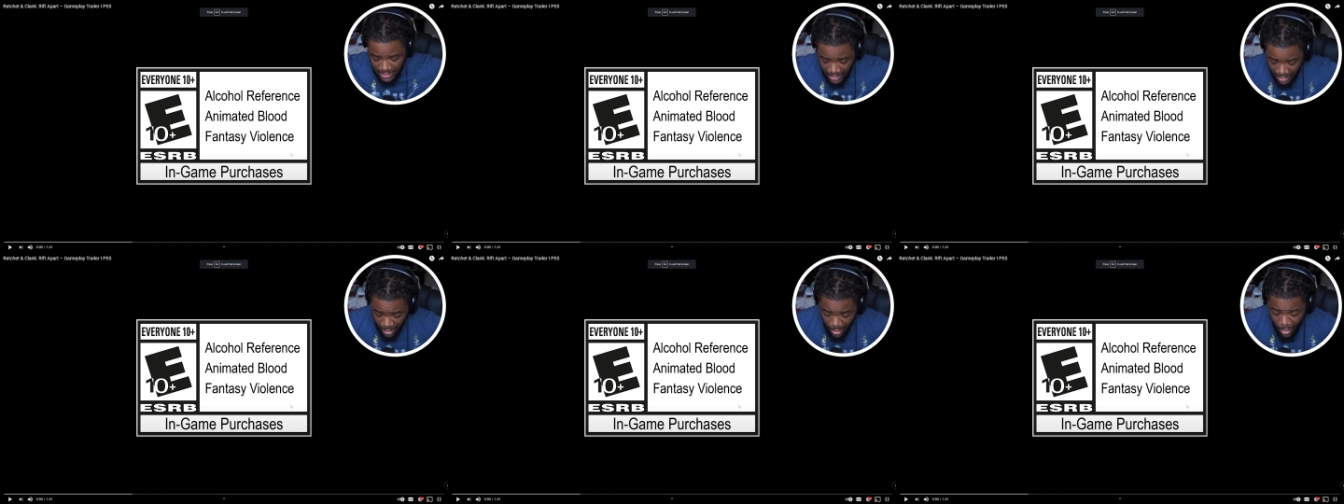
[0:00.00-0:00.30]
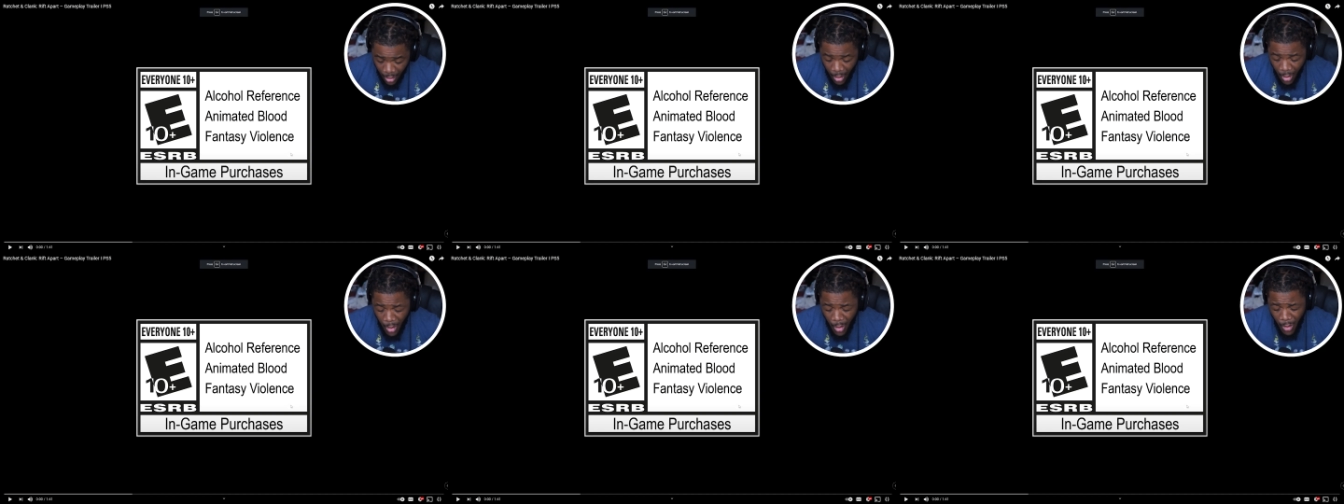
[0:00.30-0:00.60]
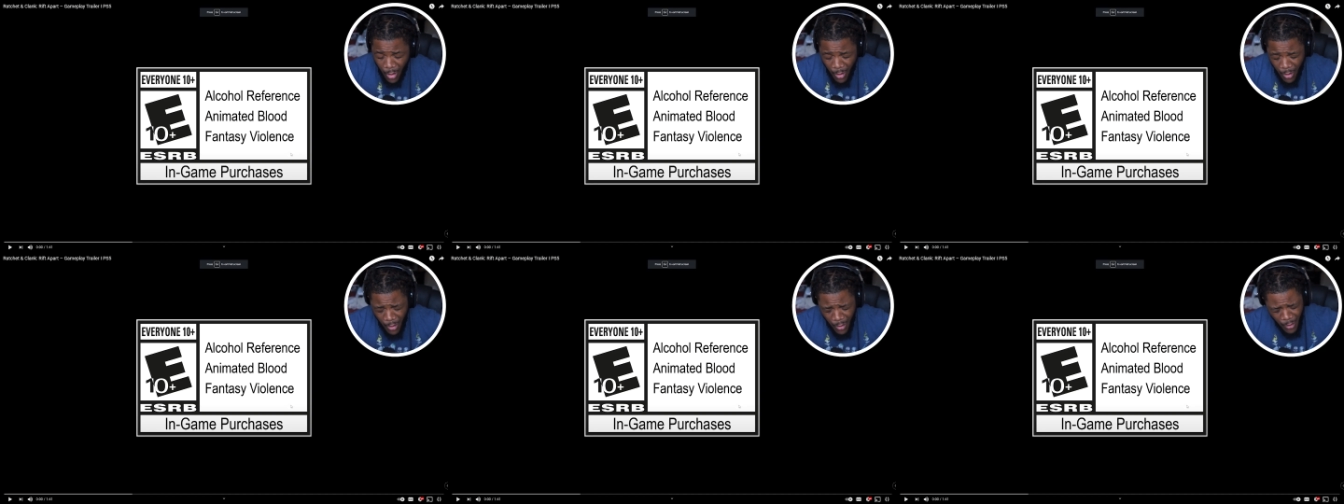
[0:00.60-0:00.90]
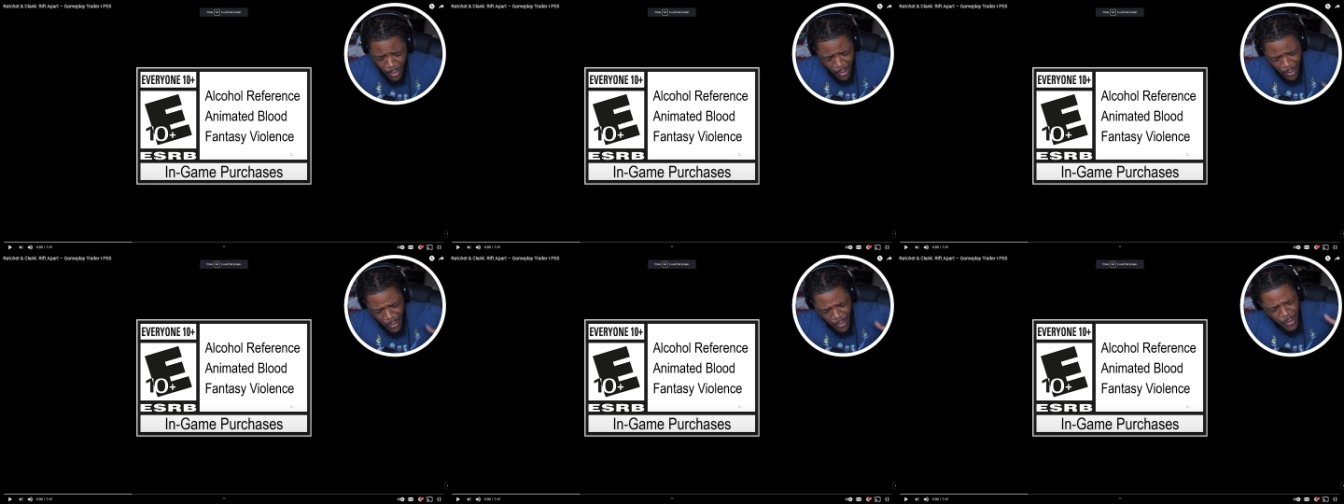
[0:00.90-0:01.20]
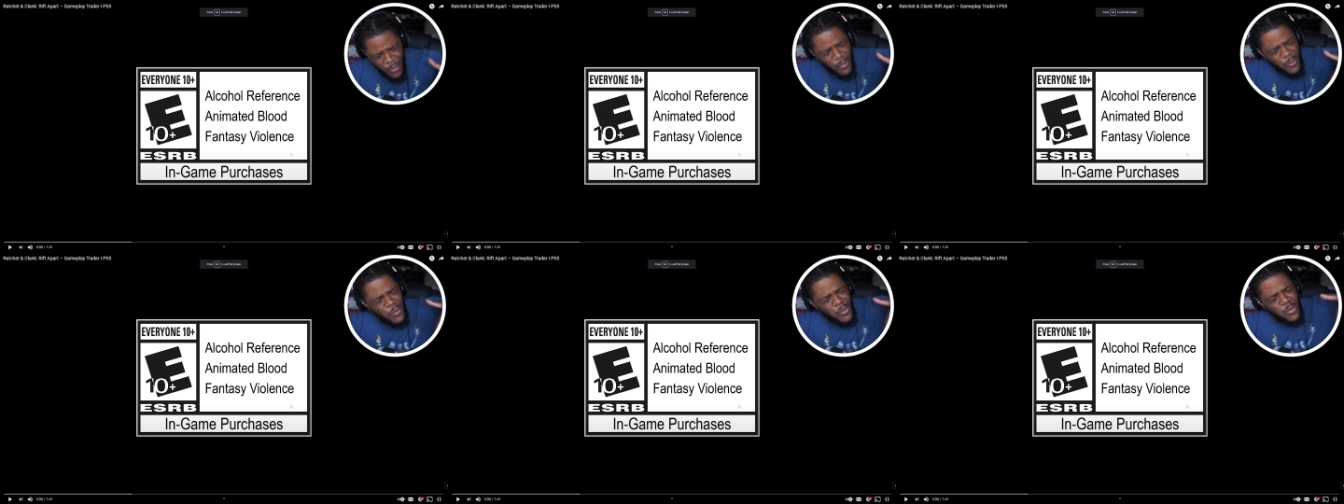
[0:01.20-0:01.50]

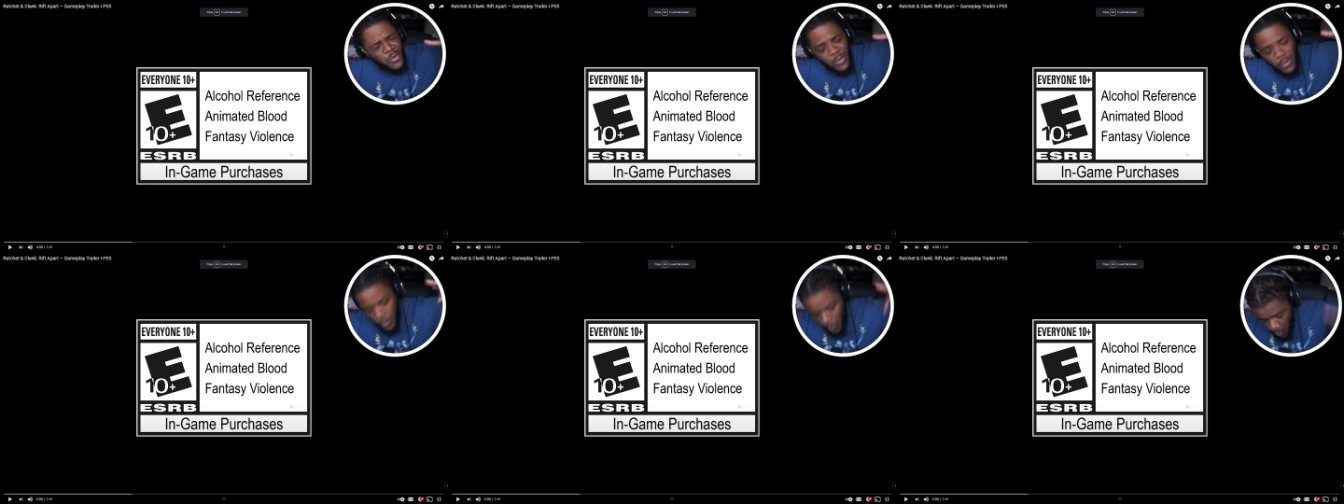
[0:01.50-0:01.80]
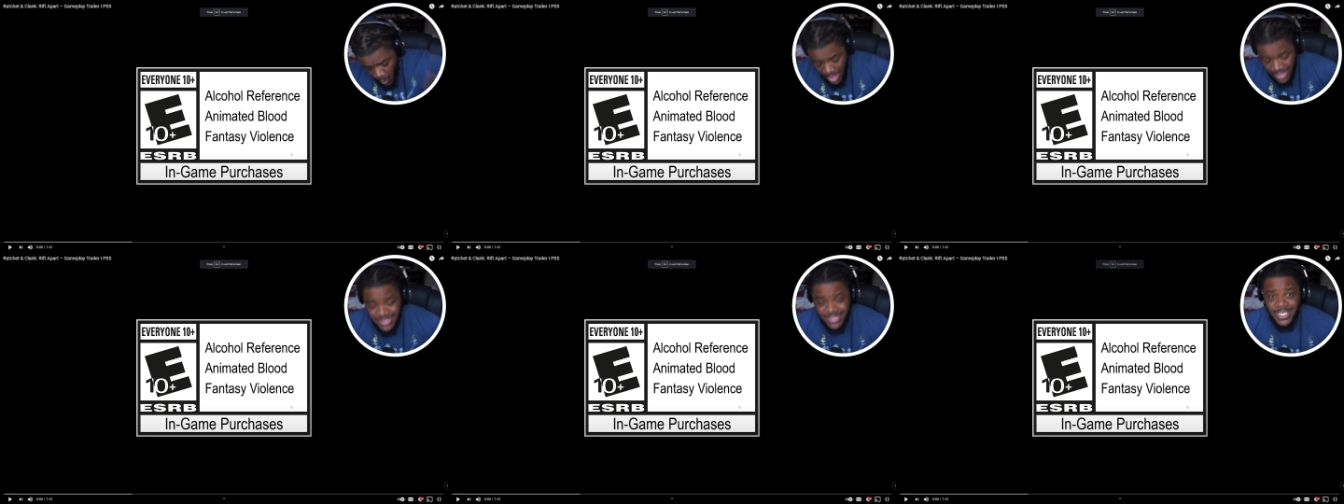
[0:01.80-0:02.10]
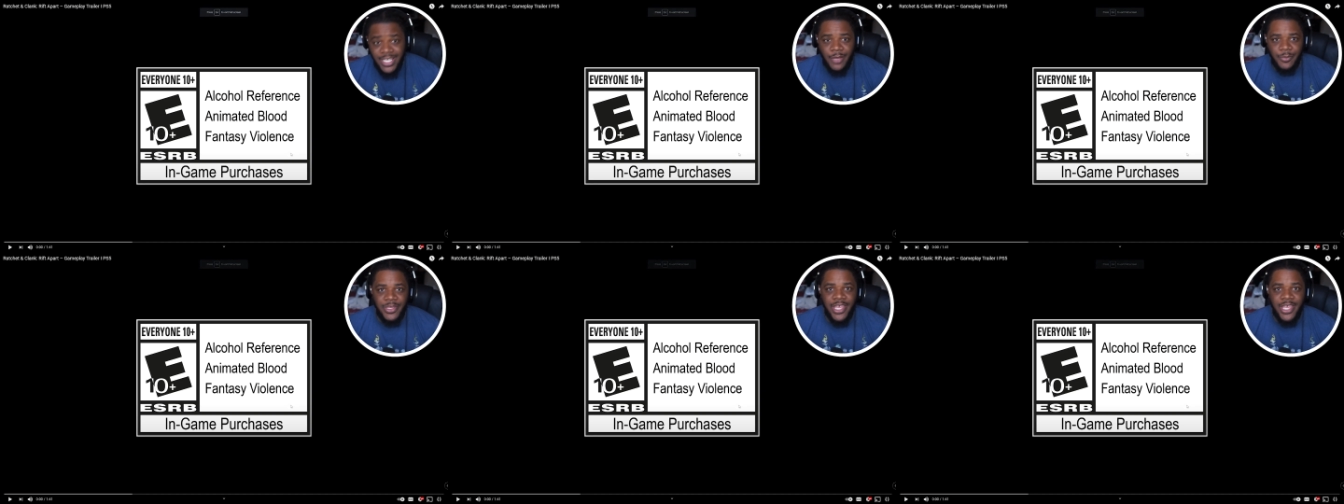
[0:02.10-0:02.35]
Yo, what's up,